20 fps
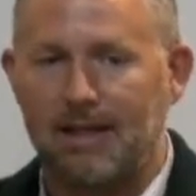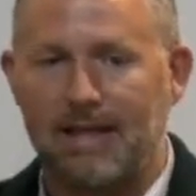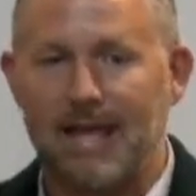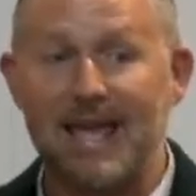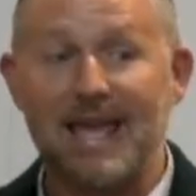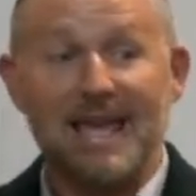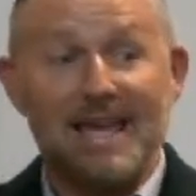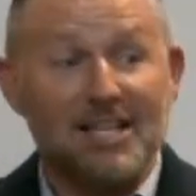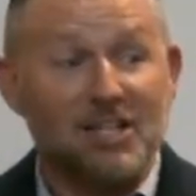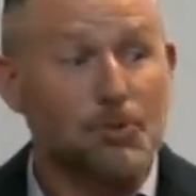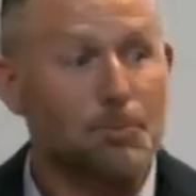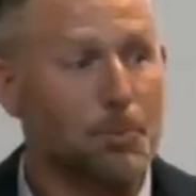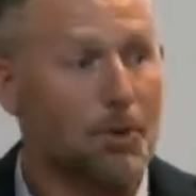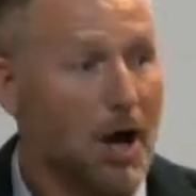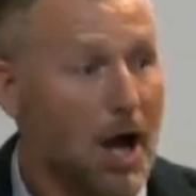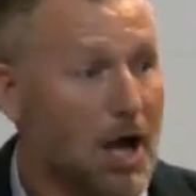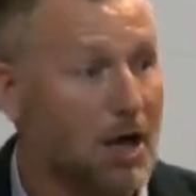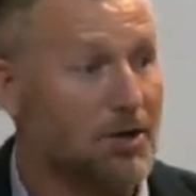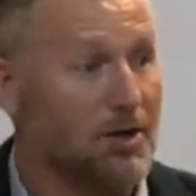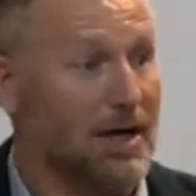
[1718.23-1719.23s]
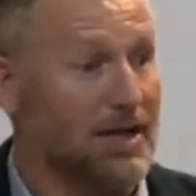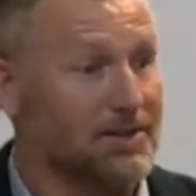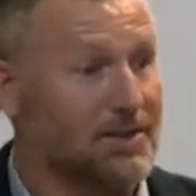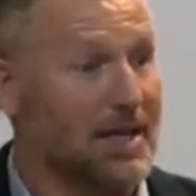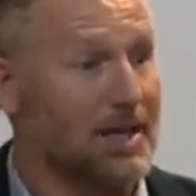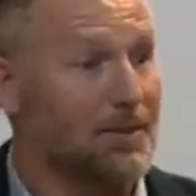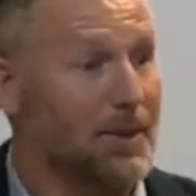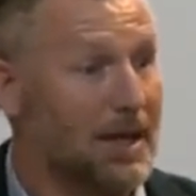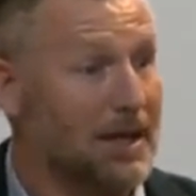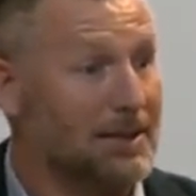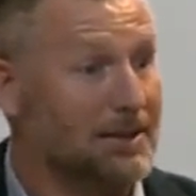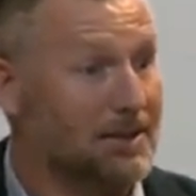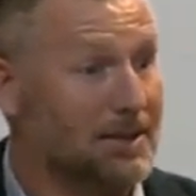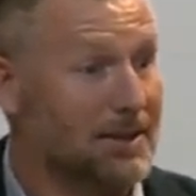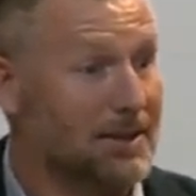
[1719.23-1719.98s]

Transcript: is progress. Amen?